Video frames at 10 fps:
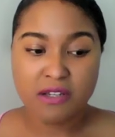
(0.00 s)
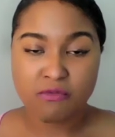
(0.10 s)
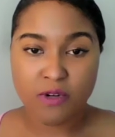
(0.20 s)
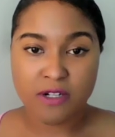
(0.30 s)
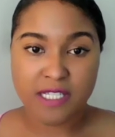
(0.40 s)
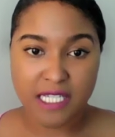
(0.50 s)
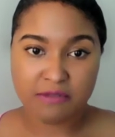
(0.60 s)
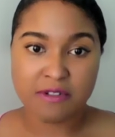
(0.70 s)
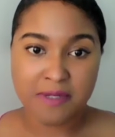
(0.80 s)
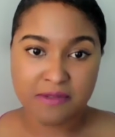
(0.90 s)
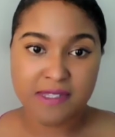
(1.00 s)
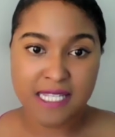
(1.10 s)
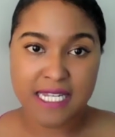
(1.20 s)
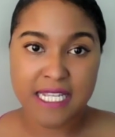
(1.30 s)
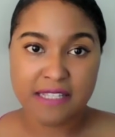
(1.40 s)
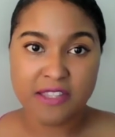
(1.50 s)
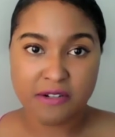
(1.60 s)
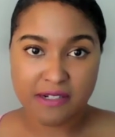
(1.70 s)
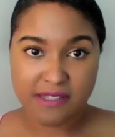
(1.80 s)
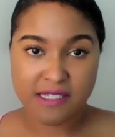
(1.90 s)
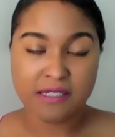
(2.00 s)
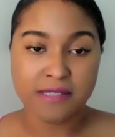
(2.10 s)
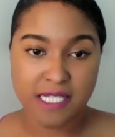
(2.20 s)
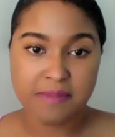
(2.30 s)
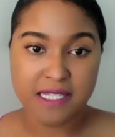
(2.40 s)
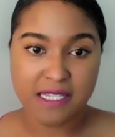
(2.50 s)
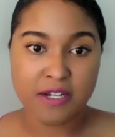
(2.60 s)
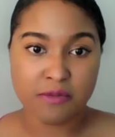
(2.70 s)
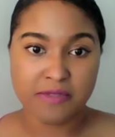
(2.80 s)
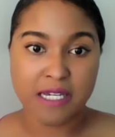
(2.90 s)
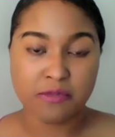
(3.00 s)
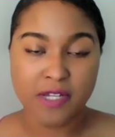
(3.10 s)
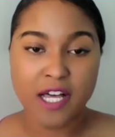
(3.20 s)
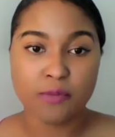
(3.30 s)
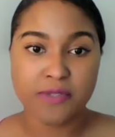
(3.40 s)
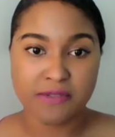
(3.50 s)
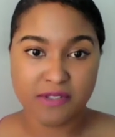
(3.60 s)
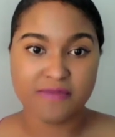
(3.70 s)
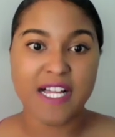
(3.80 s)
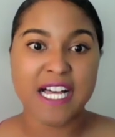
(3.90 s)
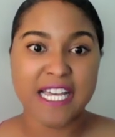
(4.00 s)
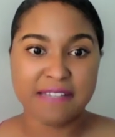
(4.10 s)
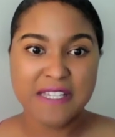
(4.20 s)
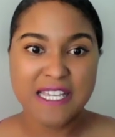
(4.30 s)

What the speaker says: work in a remote setting, there are still tips in there that will help you survive